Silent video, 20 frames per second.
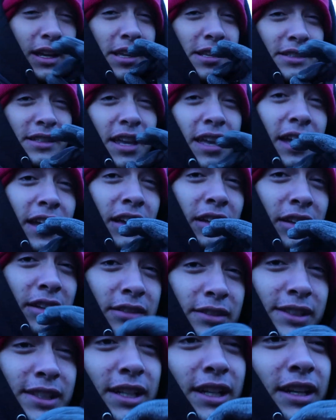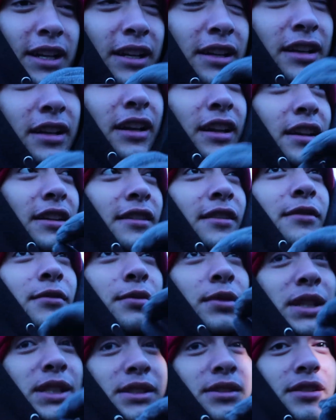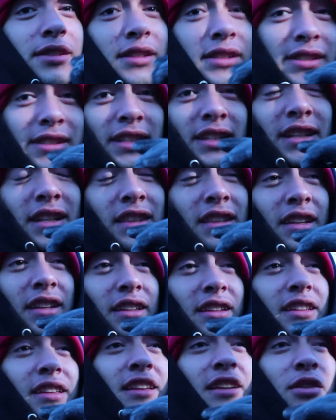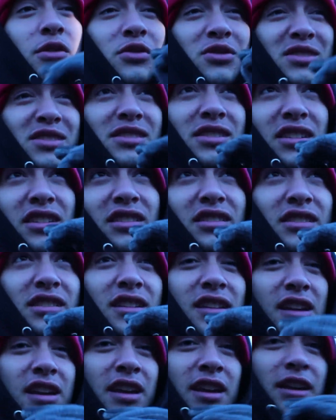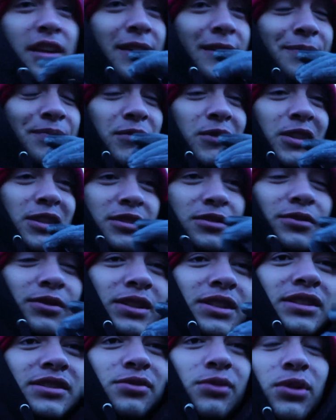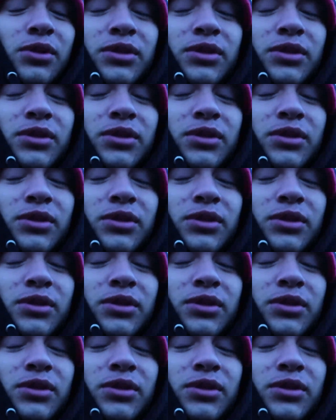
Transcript: as hell outside and plus you couldn't see anything which sucked so we just